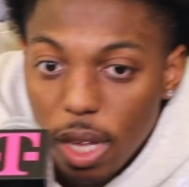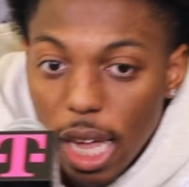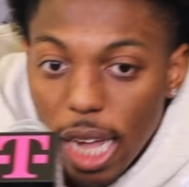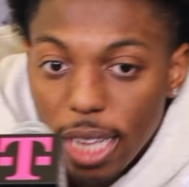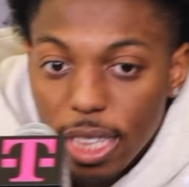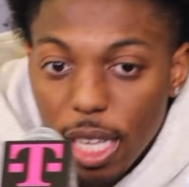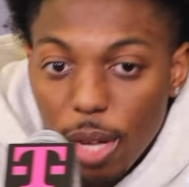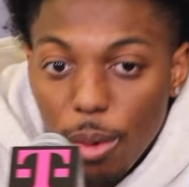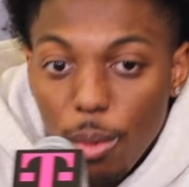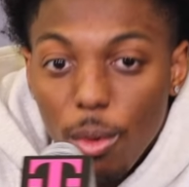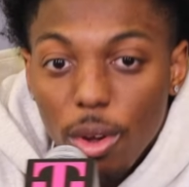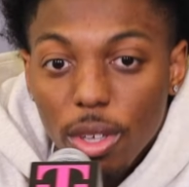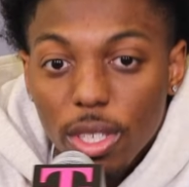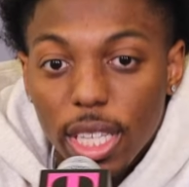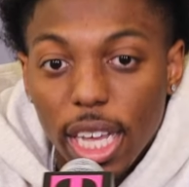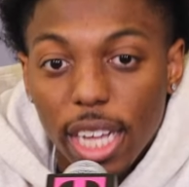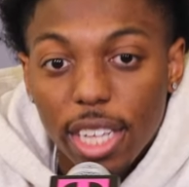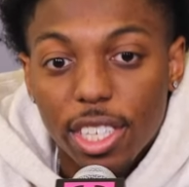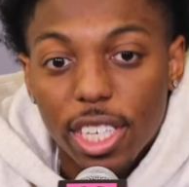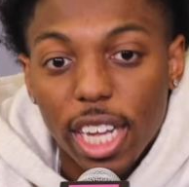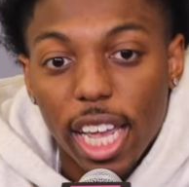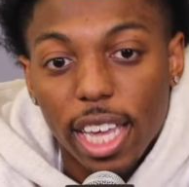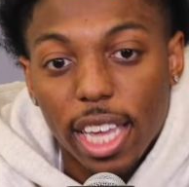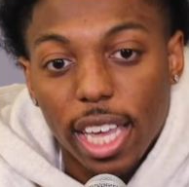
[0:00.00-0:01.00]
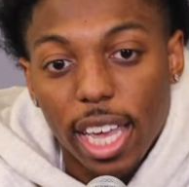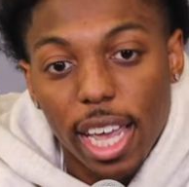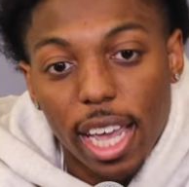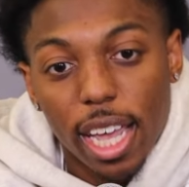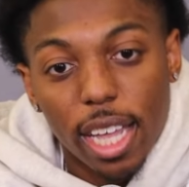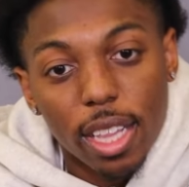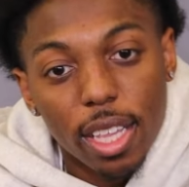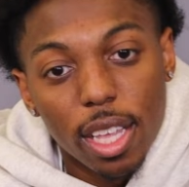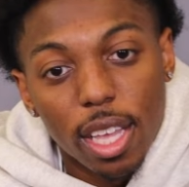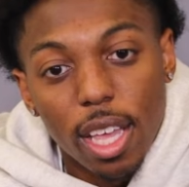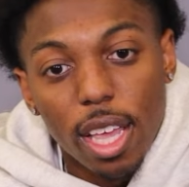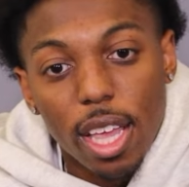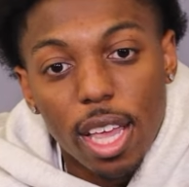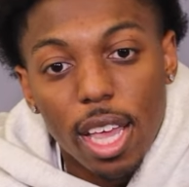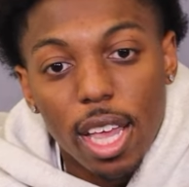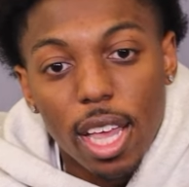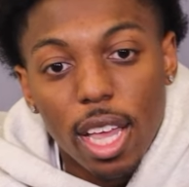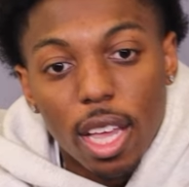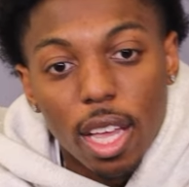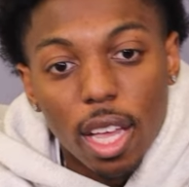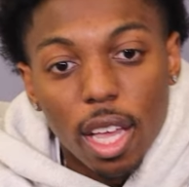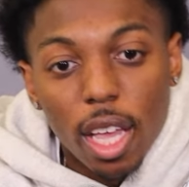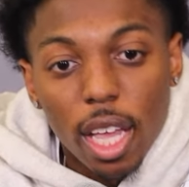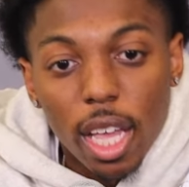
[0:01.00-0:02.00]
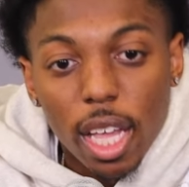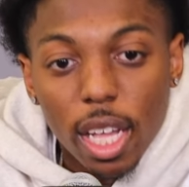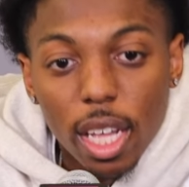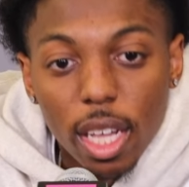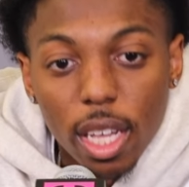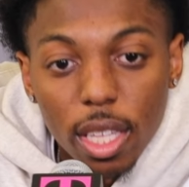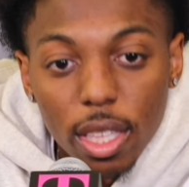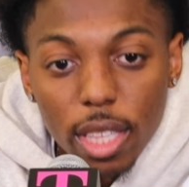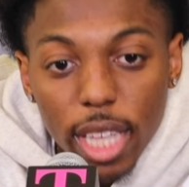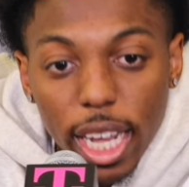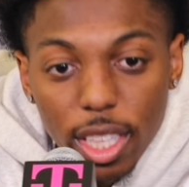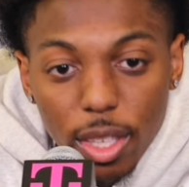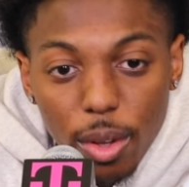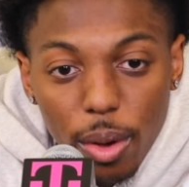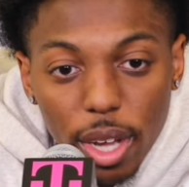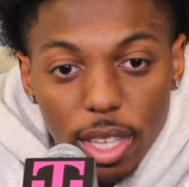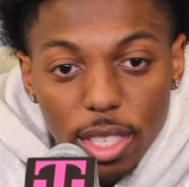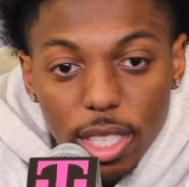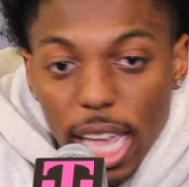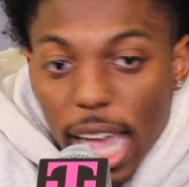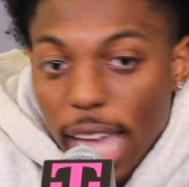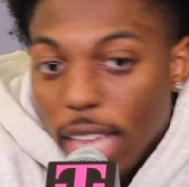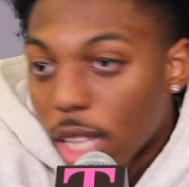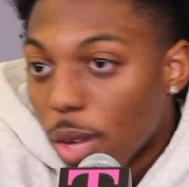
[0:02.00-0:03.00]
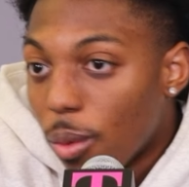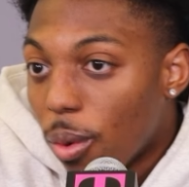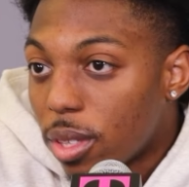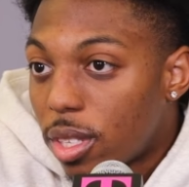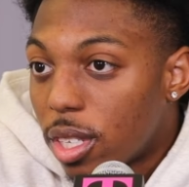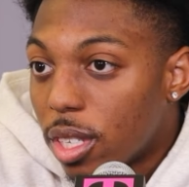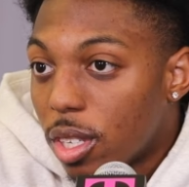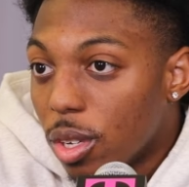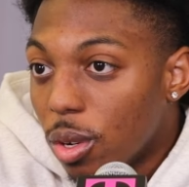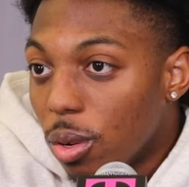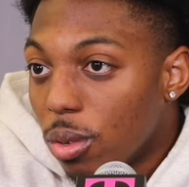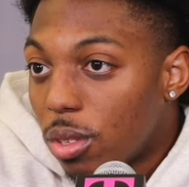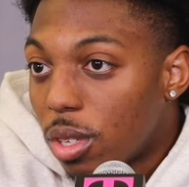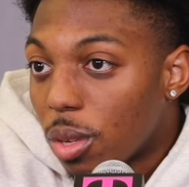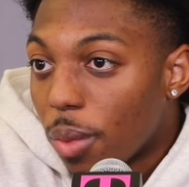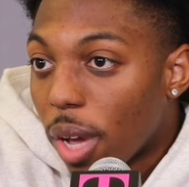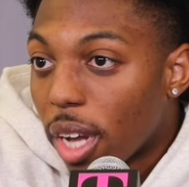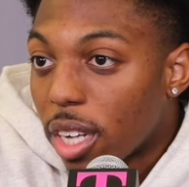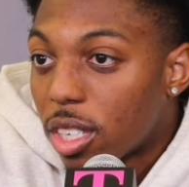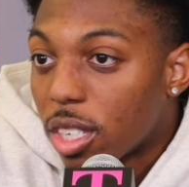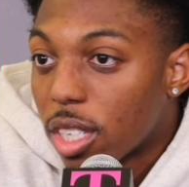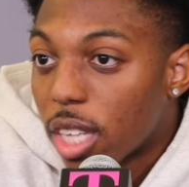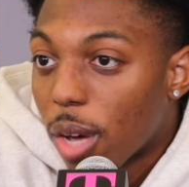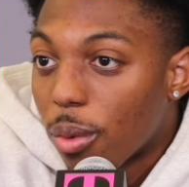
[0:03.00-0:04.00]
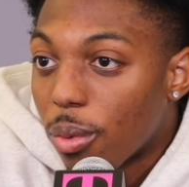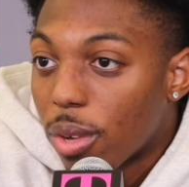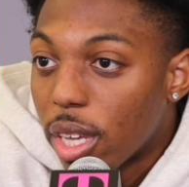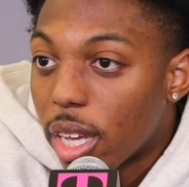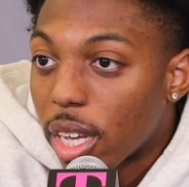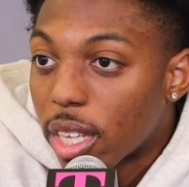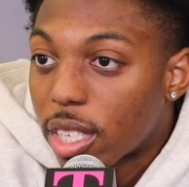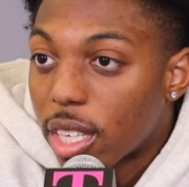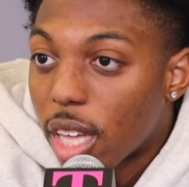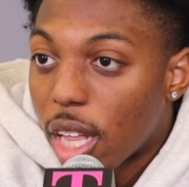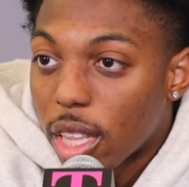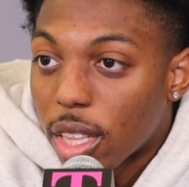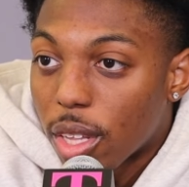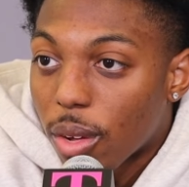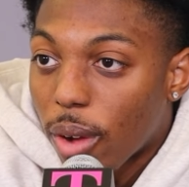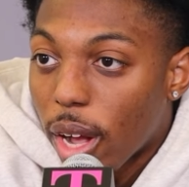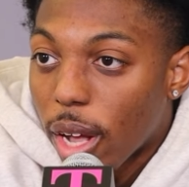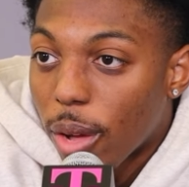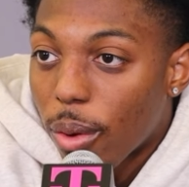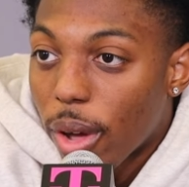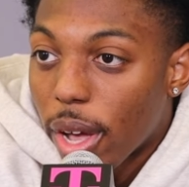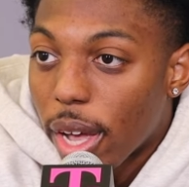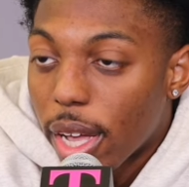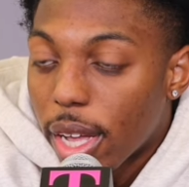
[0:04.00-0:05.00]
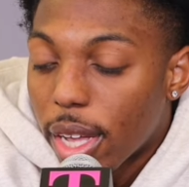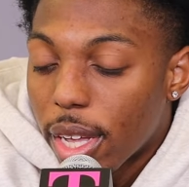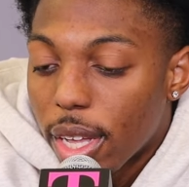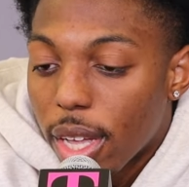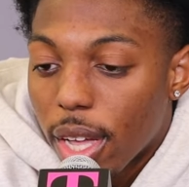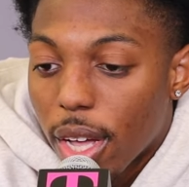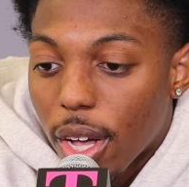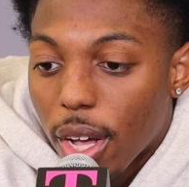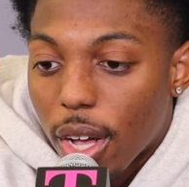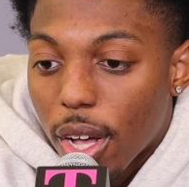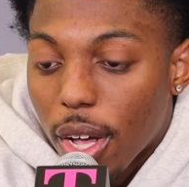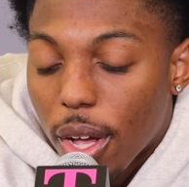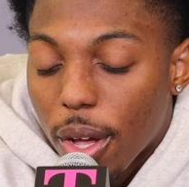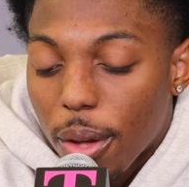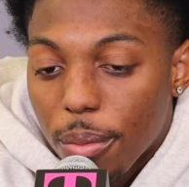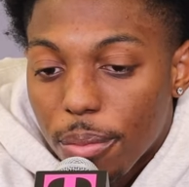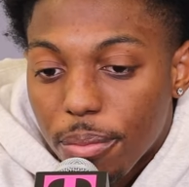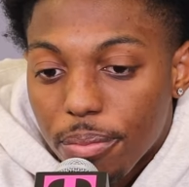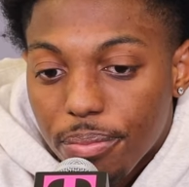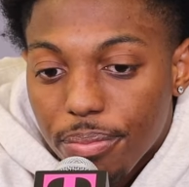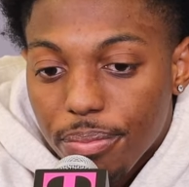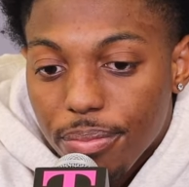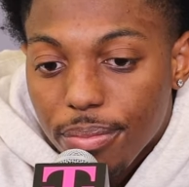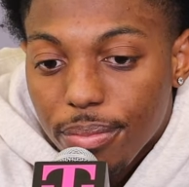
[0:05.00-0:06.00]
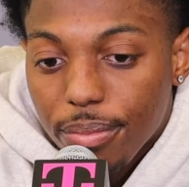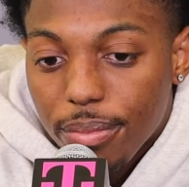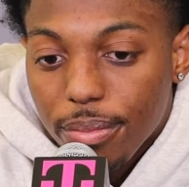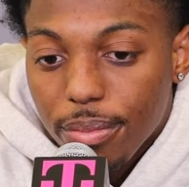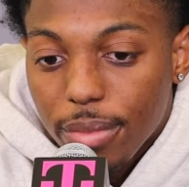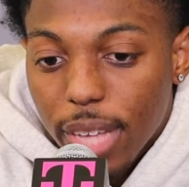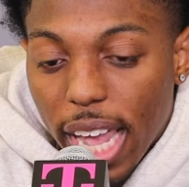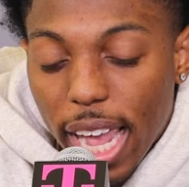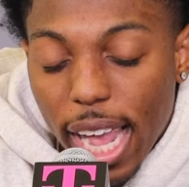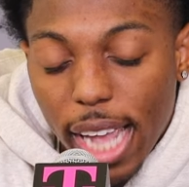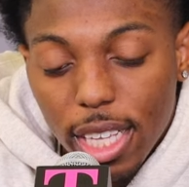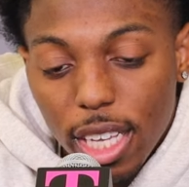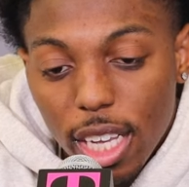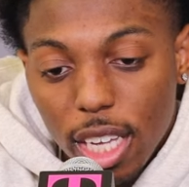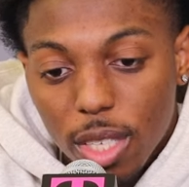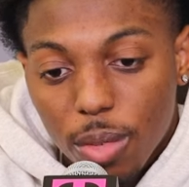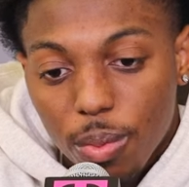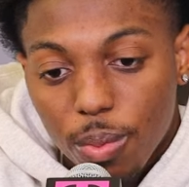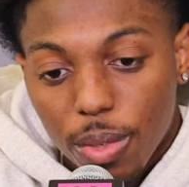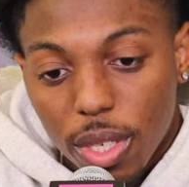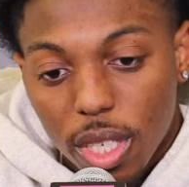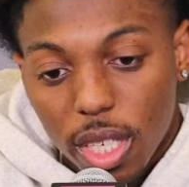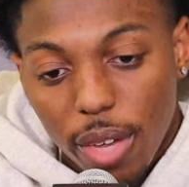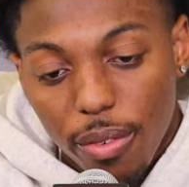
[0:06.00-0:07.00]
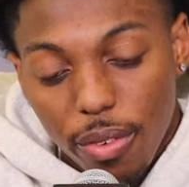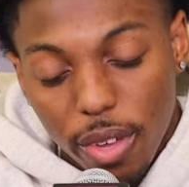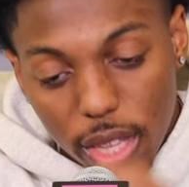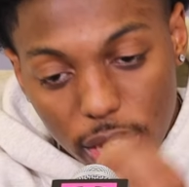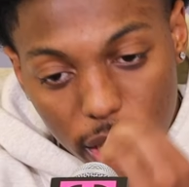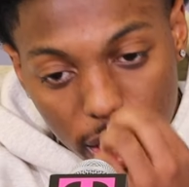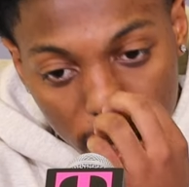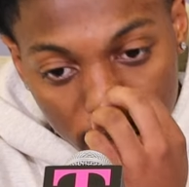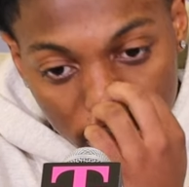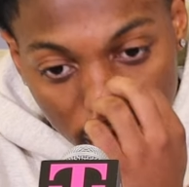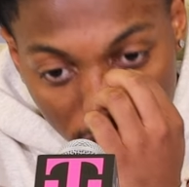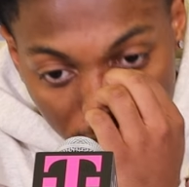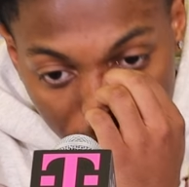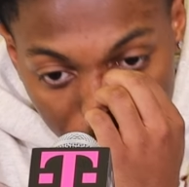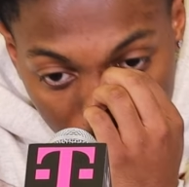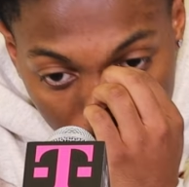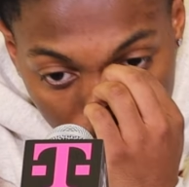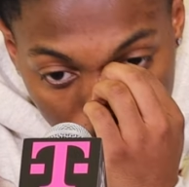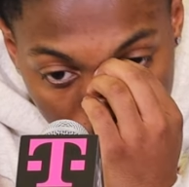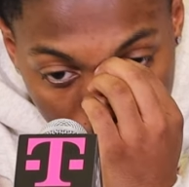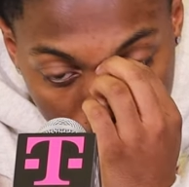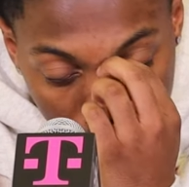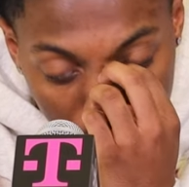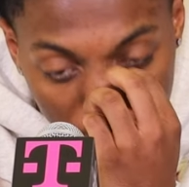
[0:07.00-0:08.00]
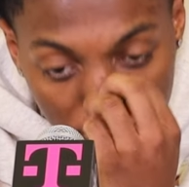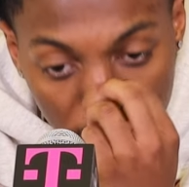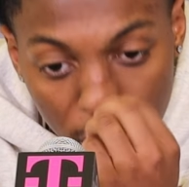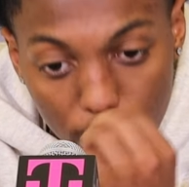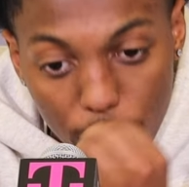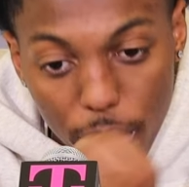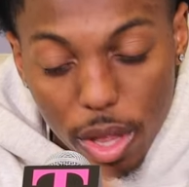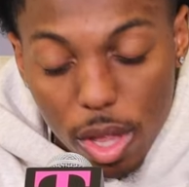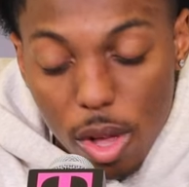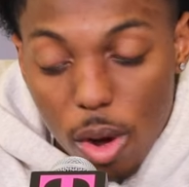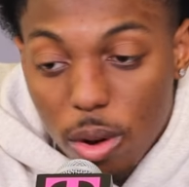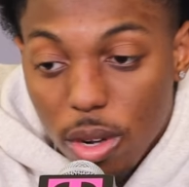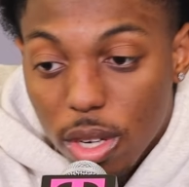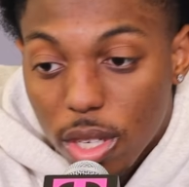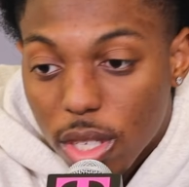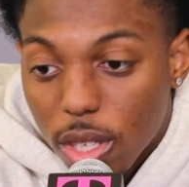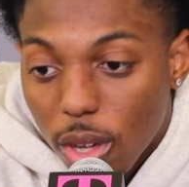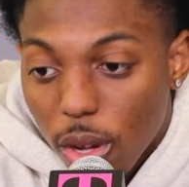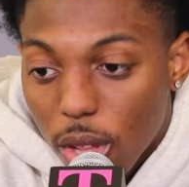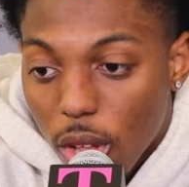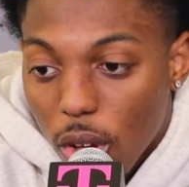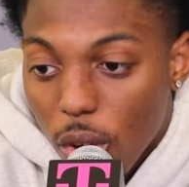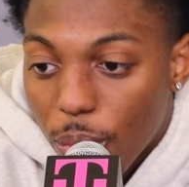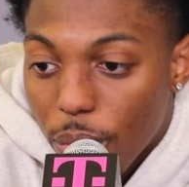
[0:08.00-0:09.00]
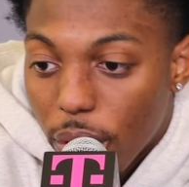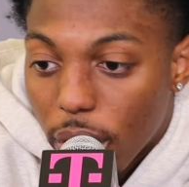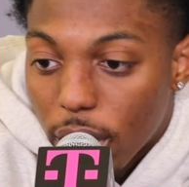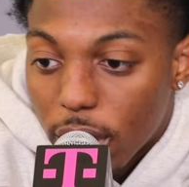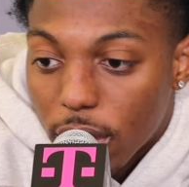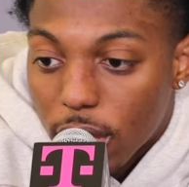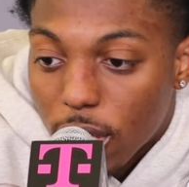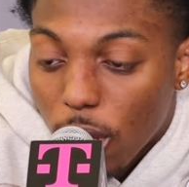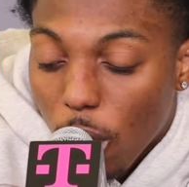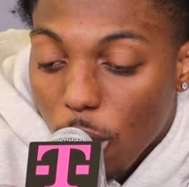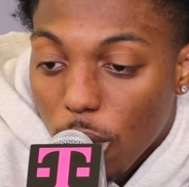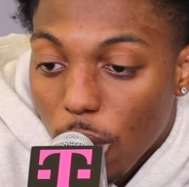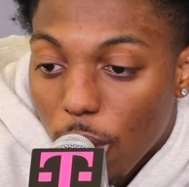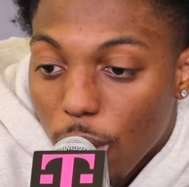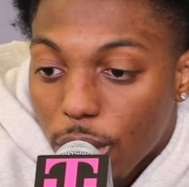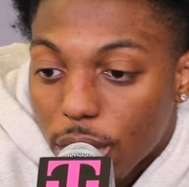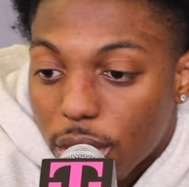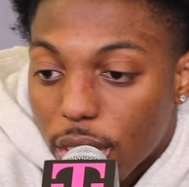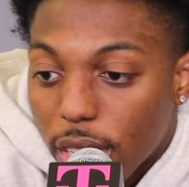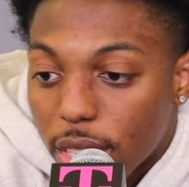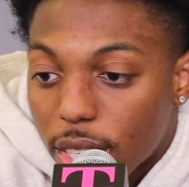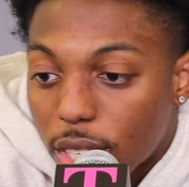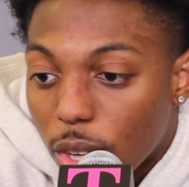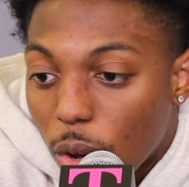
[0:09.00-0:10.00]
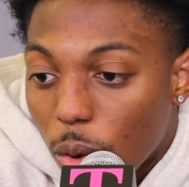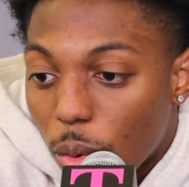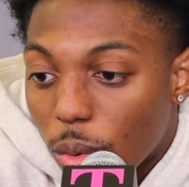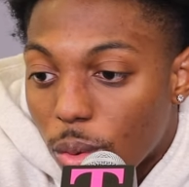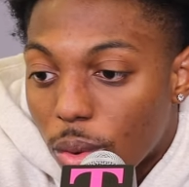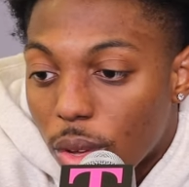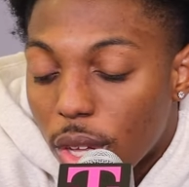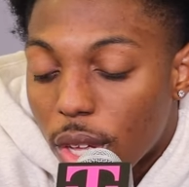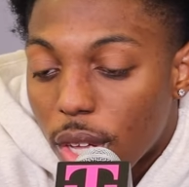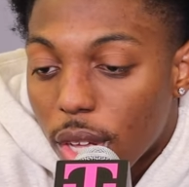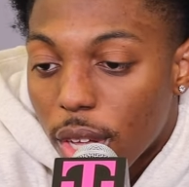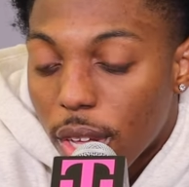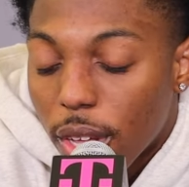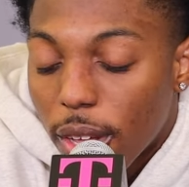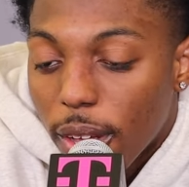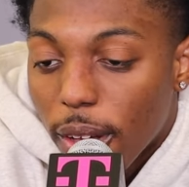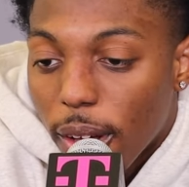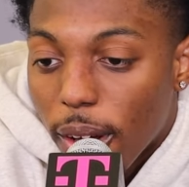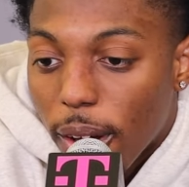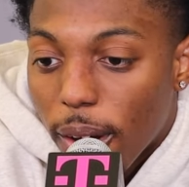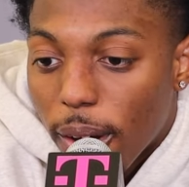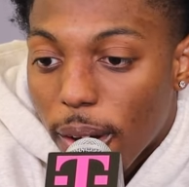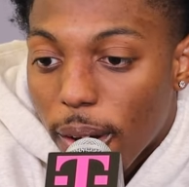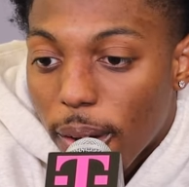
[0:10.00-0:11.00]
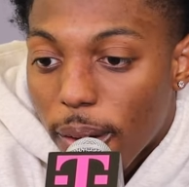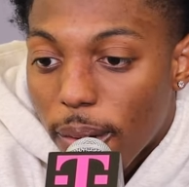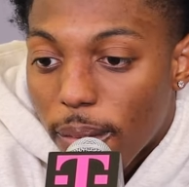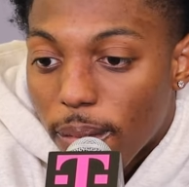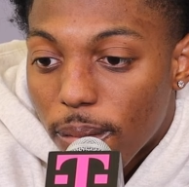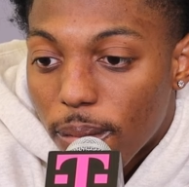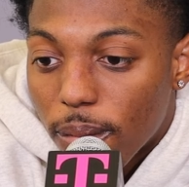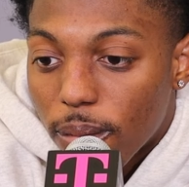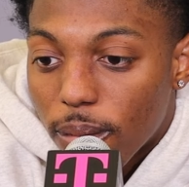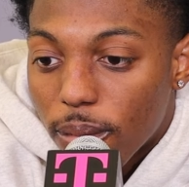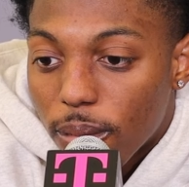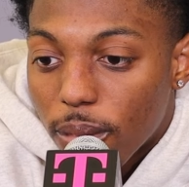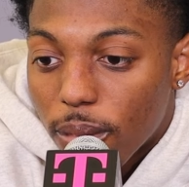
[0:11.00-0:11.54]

I think once they check in, they know exactly what to do to make sure that we excel in the right way. Um, Andy specifically, because he's been around a little bit longer than Solo, but Solo is just so um,